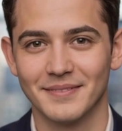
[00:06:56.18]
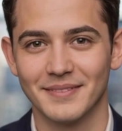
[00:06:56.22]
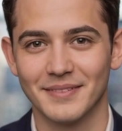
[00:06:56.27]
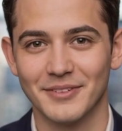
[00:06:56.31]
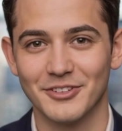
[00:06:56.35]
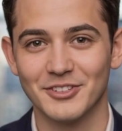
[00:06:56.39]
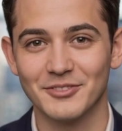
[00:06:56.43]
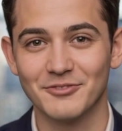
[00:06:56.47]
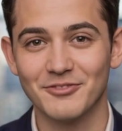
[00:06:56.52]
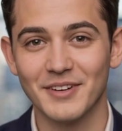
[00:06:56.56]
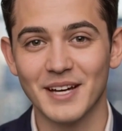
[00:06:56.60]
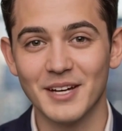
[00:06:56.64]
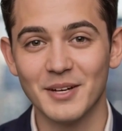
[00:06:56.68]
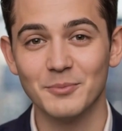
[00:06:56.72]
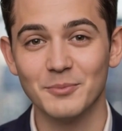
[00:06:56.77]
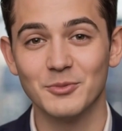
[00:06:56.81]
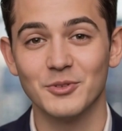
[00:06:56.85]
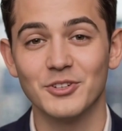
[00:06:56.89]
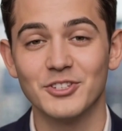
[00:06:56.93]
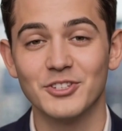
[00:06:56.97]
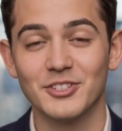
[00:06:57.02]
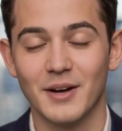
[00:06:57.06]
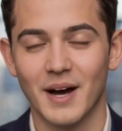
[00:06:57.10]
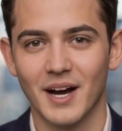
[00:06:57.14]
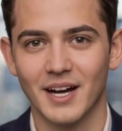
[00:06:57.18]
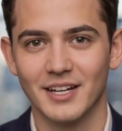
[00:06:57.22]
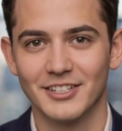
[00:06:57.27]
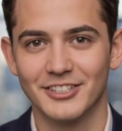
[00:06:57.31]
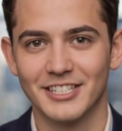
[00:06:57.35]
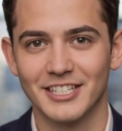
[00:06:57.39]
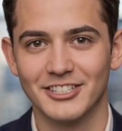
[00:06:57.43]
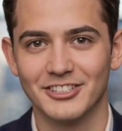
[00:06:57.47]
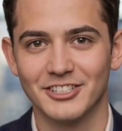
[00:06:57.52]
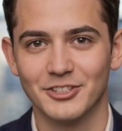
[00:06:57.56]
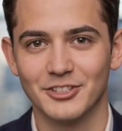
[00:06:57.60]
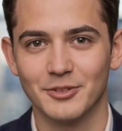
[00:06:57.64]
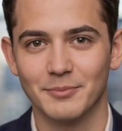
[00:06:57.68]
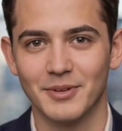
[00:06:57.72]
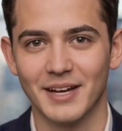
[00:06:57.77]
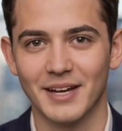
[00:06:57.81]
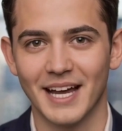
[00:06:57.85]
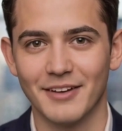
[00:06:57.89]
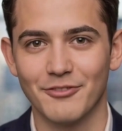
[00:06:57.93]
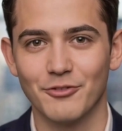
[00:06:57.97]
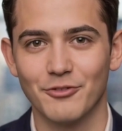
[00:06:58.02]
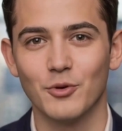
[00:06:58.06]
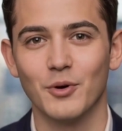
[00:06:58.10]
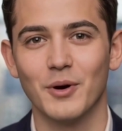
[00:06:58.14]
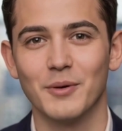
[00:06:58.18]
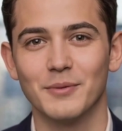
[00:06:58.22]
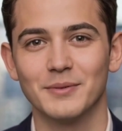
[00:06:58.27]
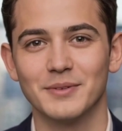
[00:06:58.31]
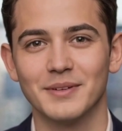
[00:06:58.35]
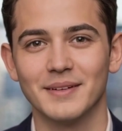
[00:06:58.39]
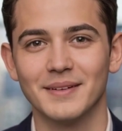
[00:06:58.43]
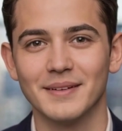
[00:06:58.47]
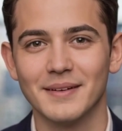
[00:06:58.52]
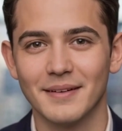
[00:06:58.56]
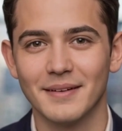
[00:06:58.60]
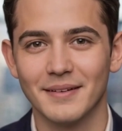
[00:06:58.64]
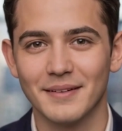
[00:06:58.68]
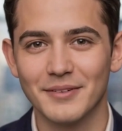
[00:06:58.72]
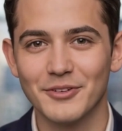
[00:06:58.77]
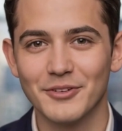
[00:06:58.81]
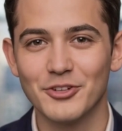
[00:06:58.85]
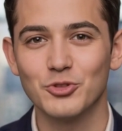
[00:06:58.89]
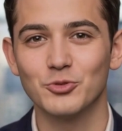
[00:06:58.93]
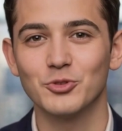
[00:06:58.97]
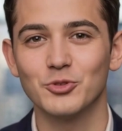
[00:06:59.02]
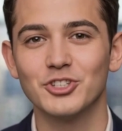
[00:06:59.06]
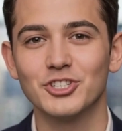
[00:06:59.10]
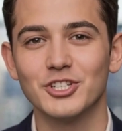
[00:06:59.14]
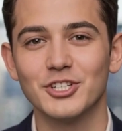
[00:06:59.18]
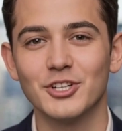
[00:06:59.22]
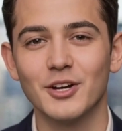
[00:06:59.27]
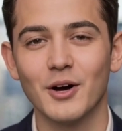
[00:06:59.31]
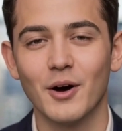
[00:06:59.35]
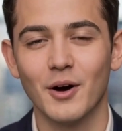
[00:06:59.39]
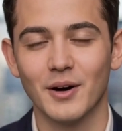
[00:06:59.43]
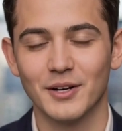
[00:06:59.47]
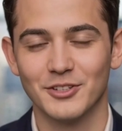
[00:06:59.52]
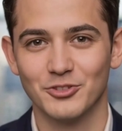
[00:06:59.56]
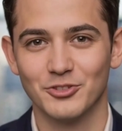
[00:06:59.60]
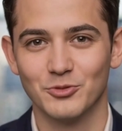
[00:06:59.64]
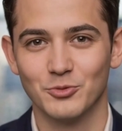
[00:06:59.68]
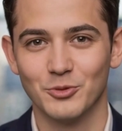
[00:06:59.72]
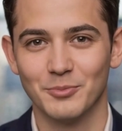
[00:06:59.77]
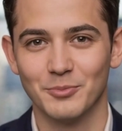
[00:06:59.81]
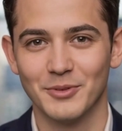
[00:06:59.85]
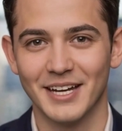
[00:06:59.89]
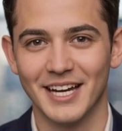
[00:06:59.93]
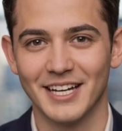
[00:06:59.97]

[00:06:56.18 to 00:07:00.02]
Developers locked into the platform. Switching costs would be